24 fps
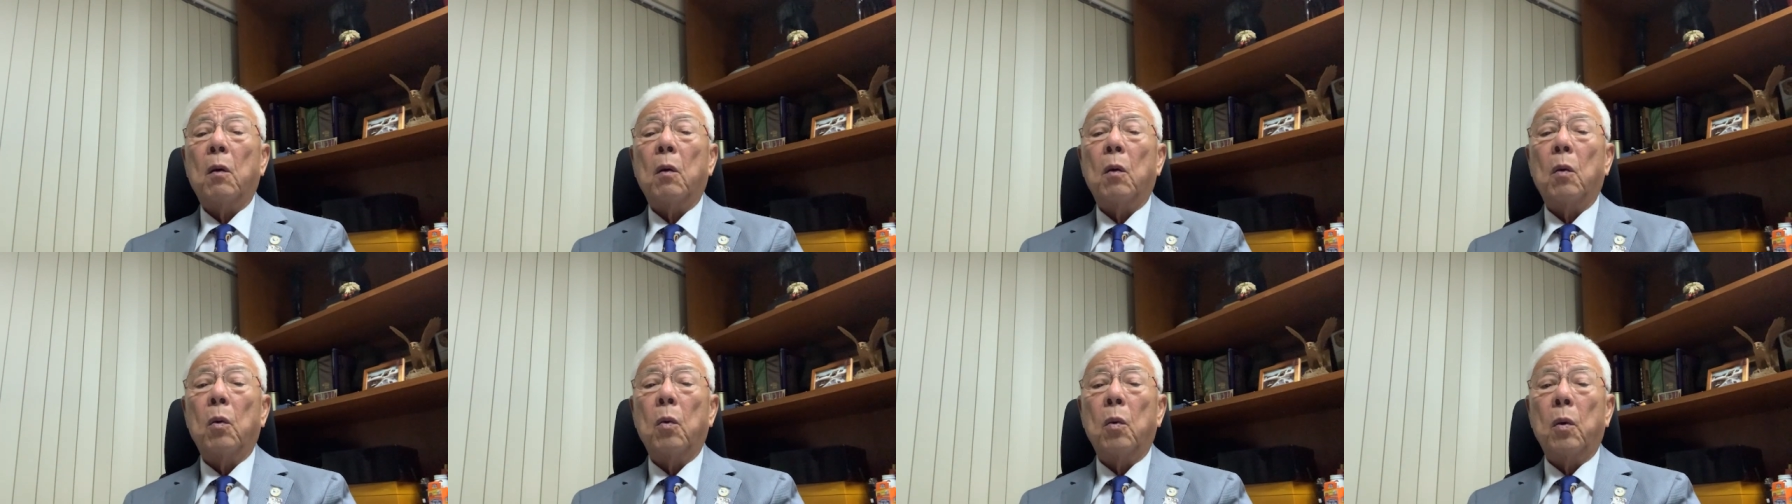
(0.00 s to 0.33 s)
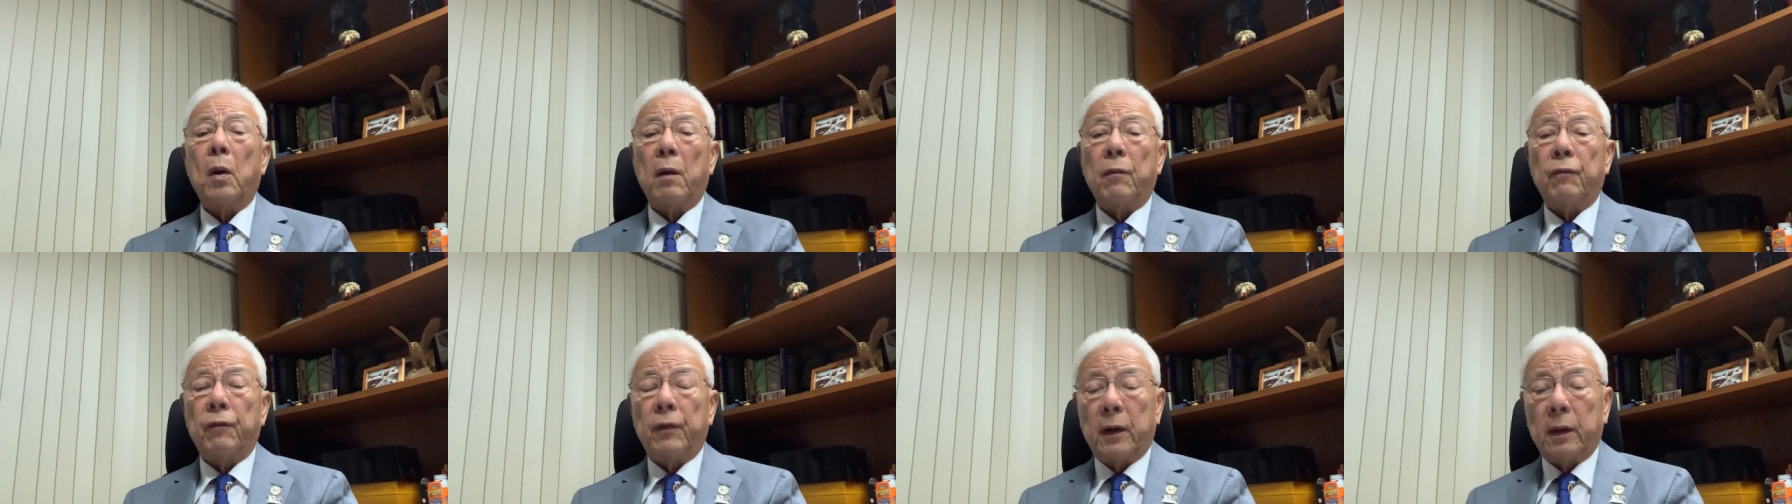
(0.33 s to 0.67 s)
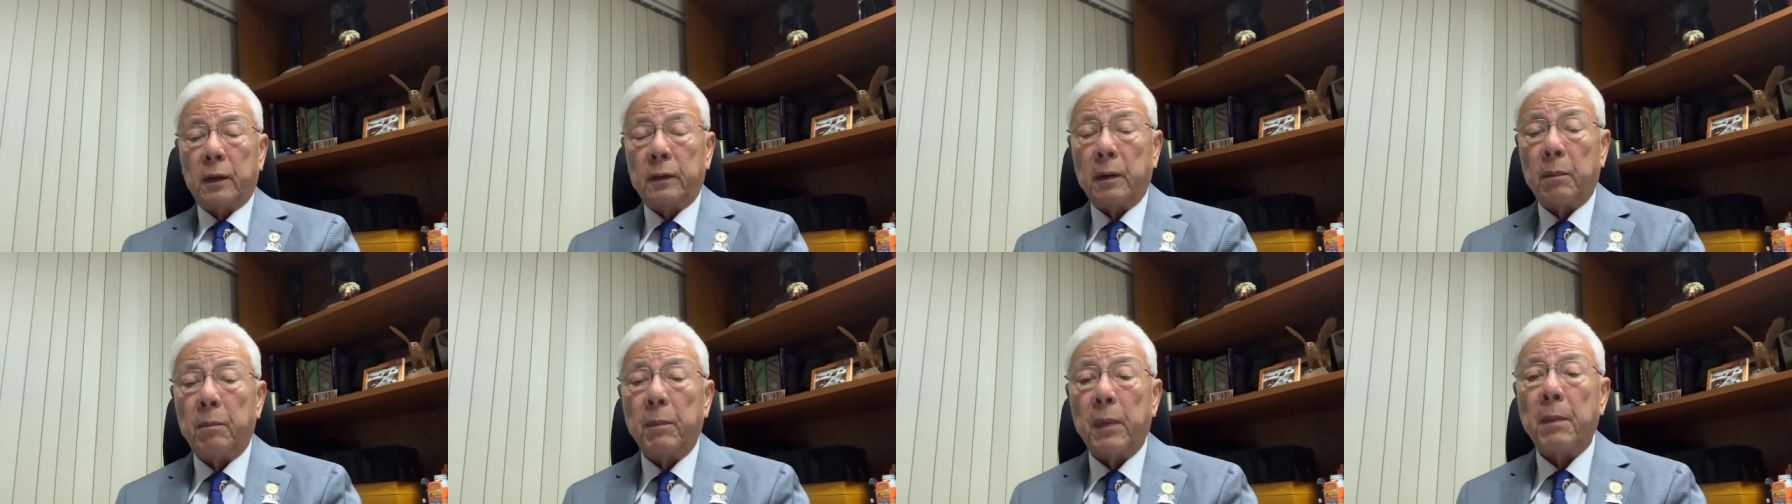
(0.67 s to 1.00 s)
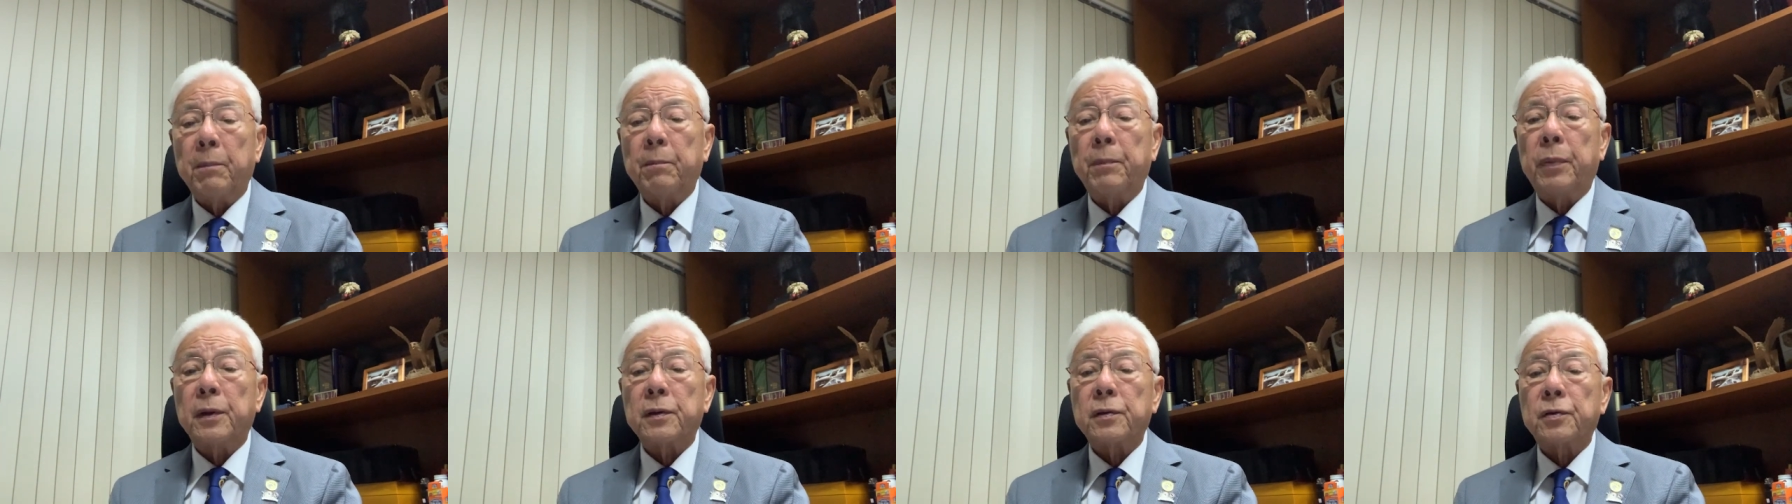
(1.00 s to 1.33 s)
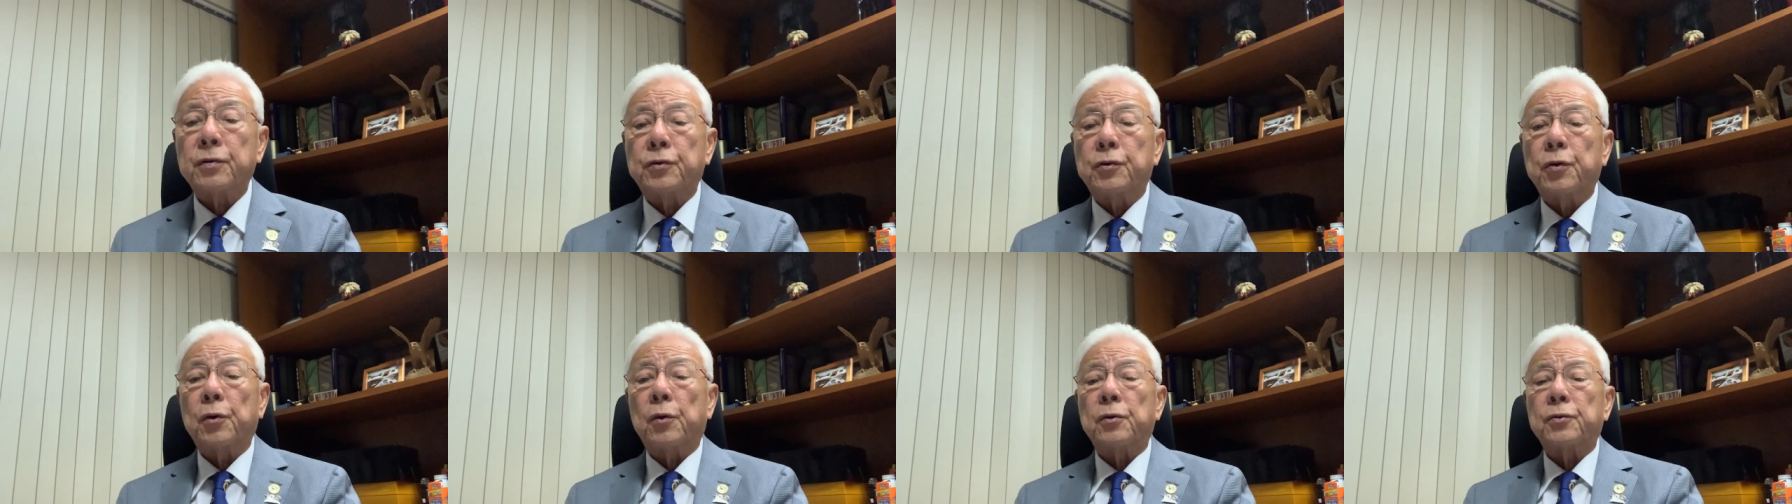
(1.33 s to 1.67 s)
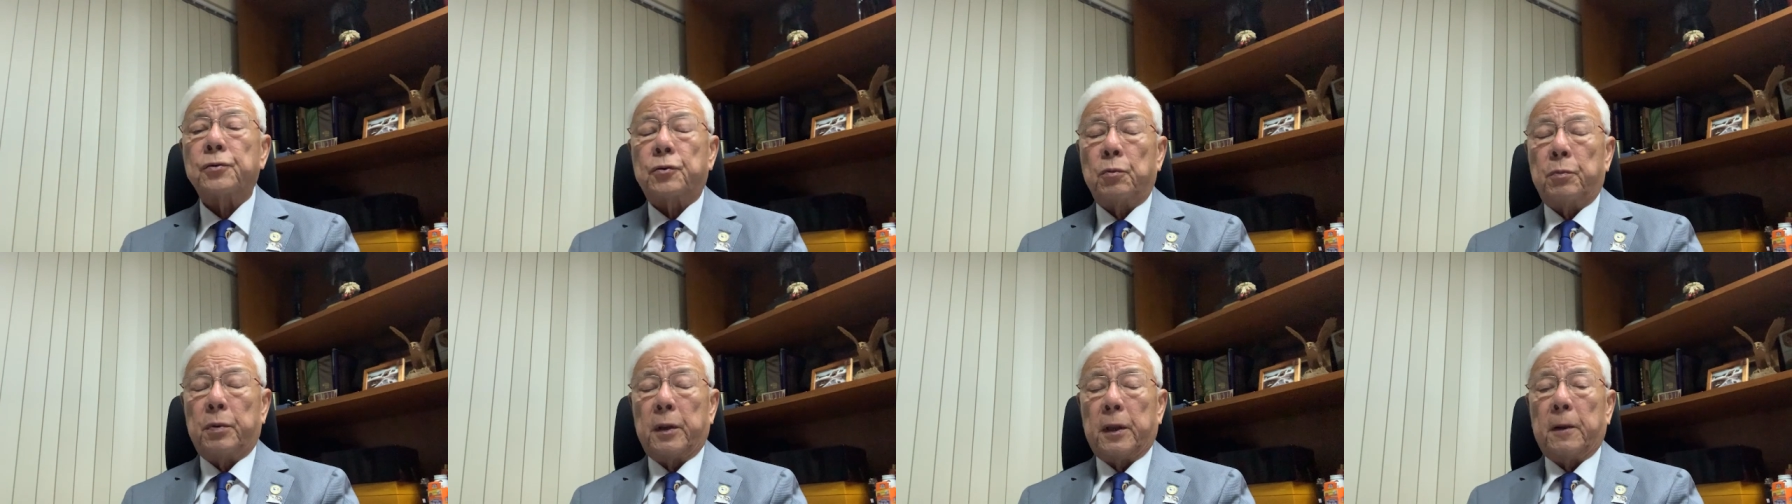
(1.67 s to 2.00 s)
whoever the members
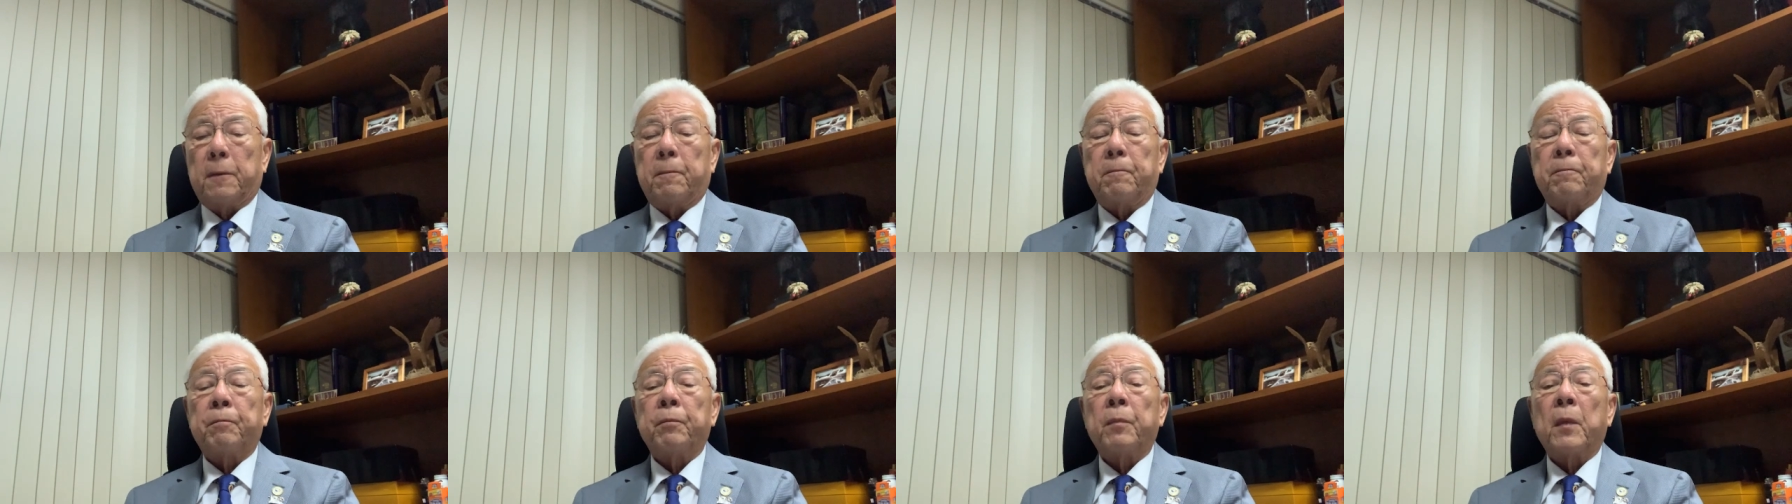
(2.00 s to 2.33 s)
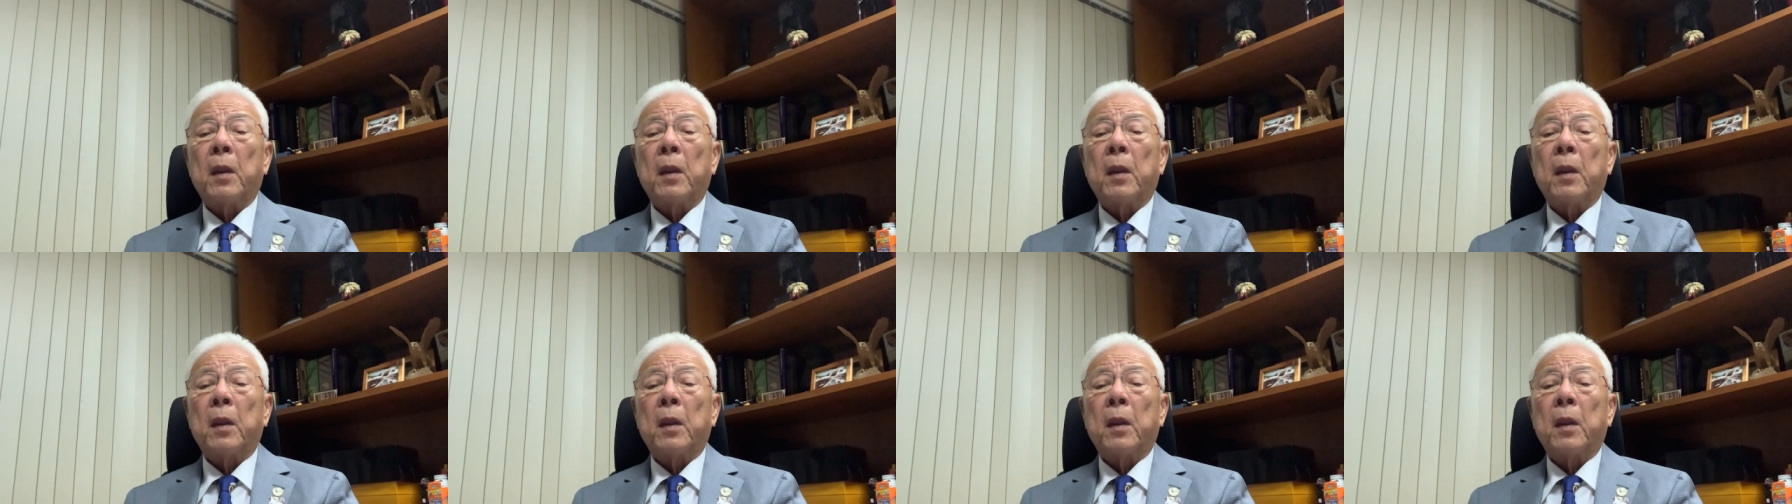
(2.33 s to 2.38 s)
chose to be.